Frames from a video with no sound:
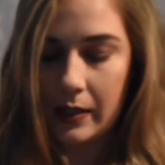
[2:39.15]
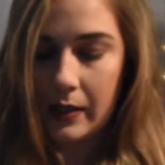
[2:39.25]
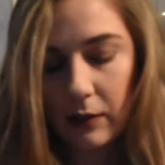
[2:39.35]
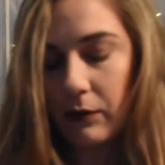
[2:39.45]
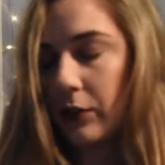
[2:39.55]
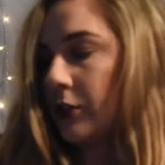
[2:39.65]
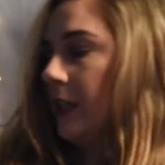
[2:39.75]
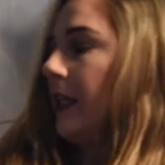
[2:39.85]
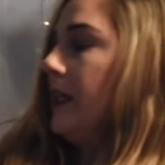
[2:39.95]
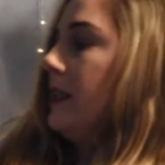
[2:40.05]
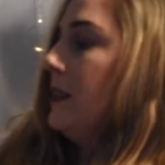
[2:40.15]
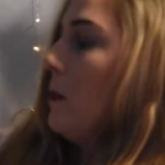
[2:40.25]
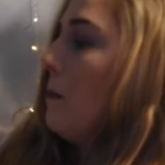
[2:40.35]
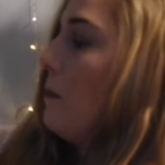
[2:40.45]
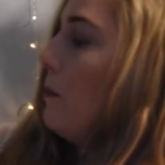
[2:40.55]
This first shade is
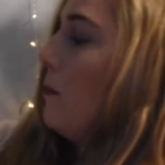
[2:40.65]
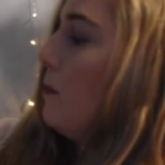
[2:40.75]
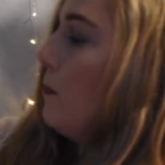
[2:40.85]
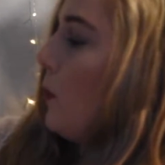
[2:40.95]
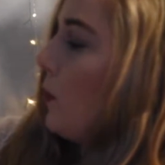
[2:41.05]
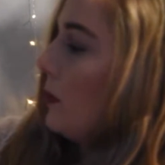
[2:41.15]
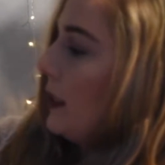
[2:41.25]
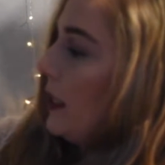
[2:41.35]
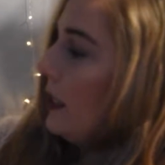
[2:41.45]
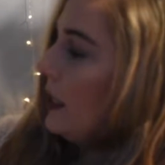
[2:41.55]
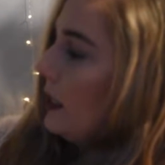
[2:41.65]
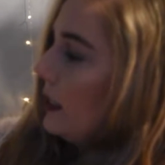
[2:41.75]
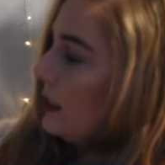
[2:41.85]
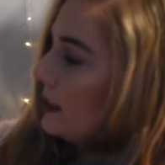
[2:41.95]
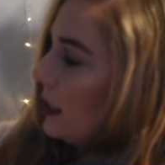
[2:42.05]
Bowley.
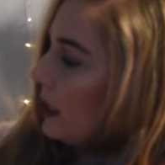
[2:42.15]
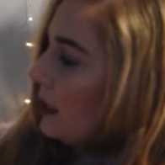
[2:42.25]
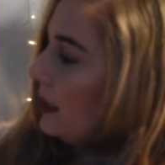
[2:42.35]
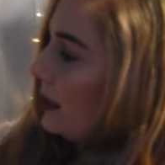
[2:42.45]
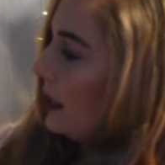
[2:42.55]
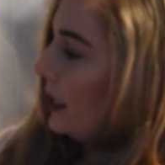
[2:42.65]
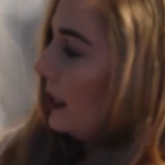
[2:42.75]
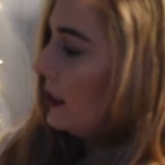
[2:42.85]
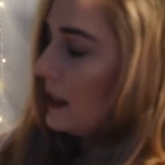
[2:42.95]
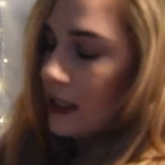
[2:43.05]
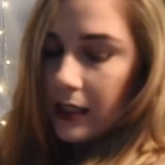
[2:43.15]
It's like a light,